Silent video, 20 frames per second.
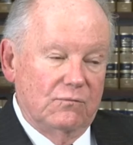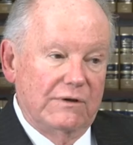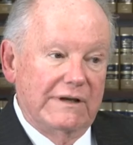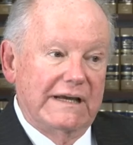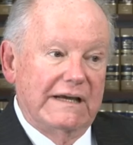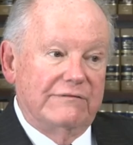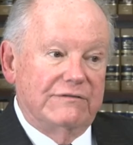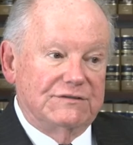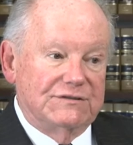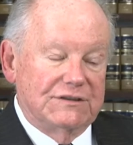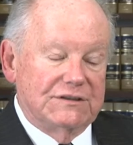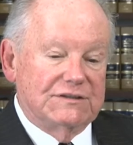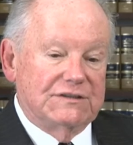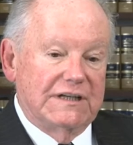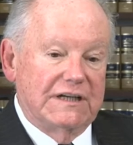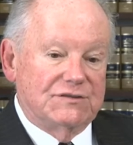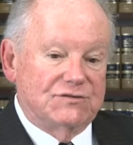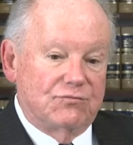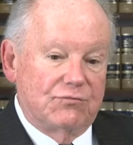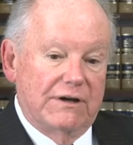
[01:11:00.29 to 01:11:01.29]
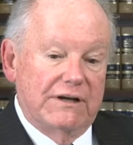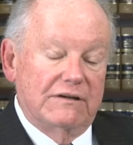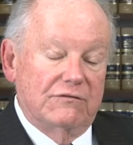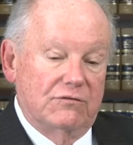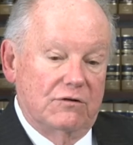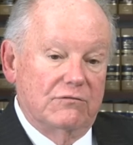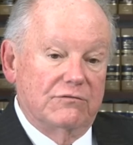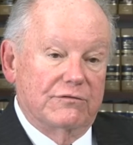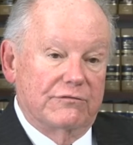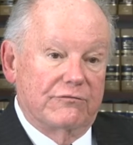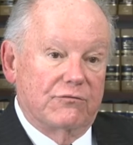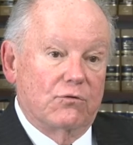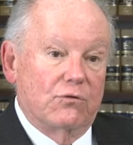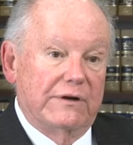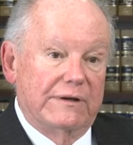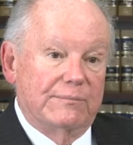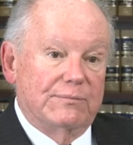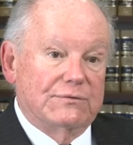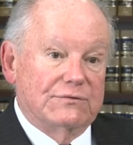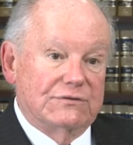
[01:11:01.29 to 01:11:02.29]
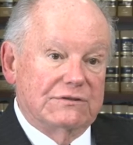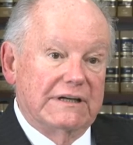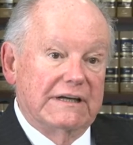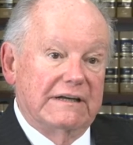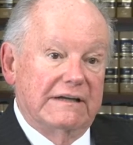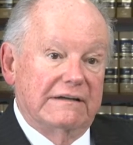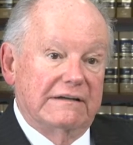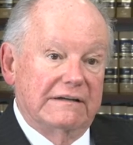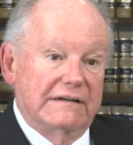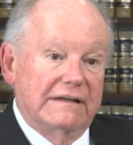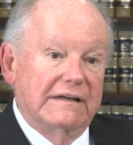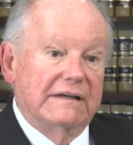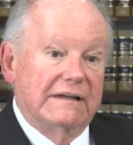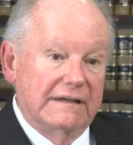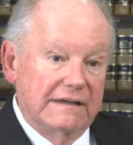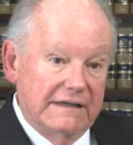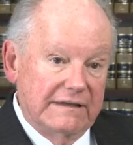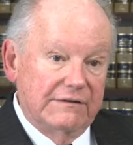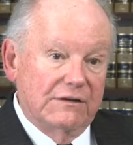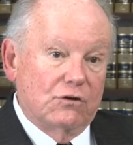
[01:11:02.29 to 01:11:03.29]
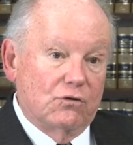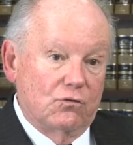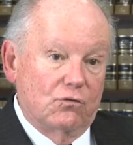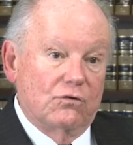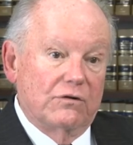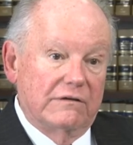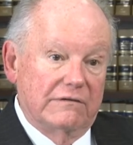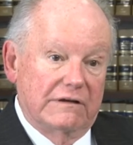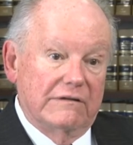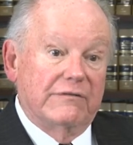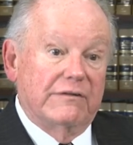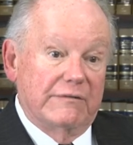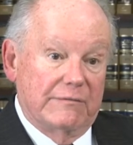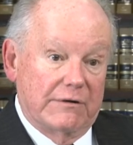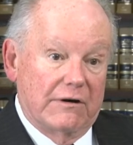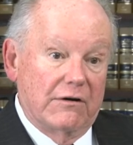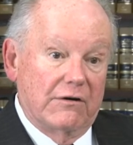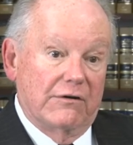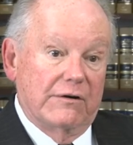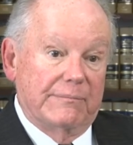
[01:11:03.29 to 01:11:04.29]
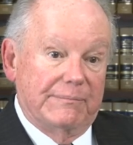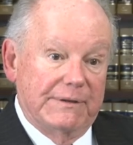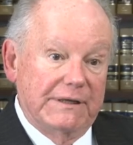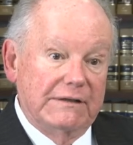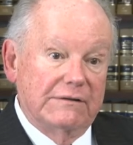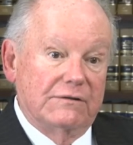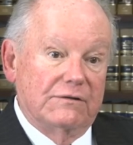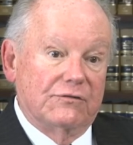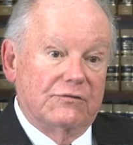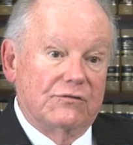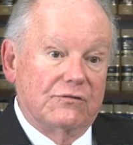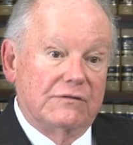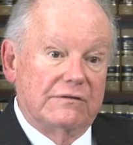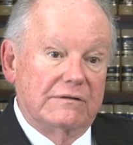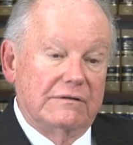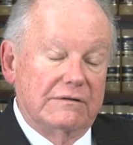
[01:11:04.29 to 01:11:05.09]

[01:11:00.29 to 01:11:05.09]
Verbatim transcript: we have a success rate of over 40%. Wow, that in the court of, of our for appeals. the court